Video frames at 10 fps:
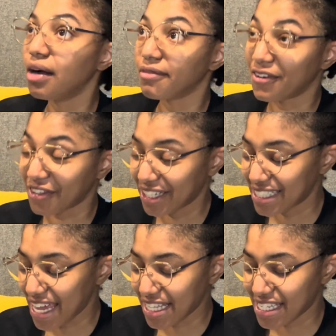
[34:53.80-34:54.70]
going on a
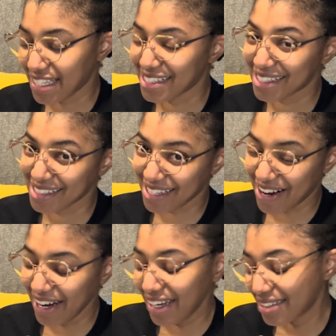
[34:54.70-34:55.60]
tangent,
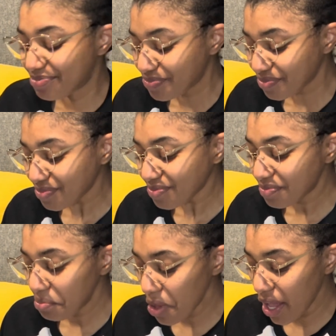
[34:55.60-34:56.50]
sorry.
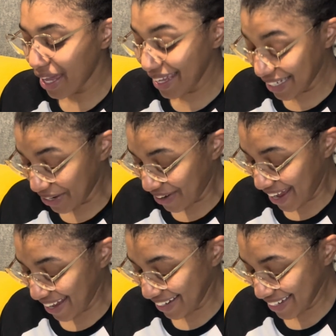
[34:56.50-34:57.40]

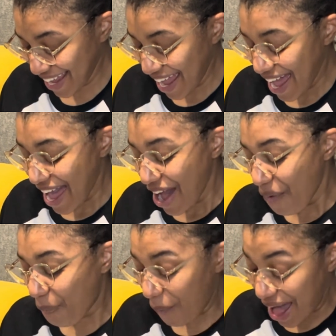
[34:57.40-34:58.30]
Anyway,
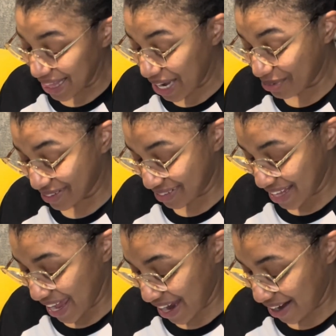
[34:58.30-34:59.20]
while I was
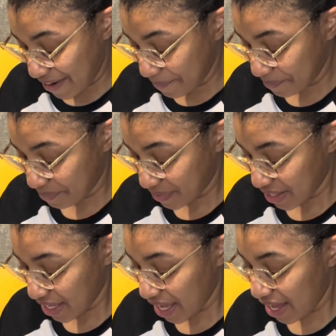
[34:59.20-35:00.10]
there
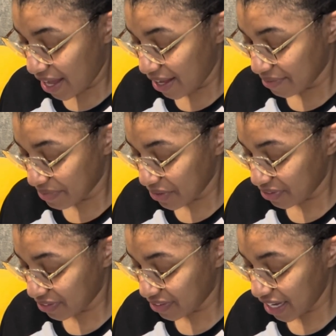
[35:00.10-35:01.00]
was
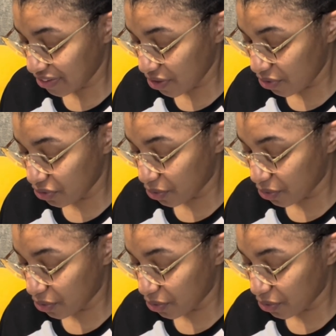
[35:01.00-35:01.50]
this nice older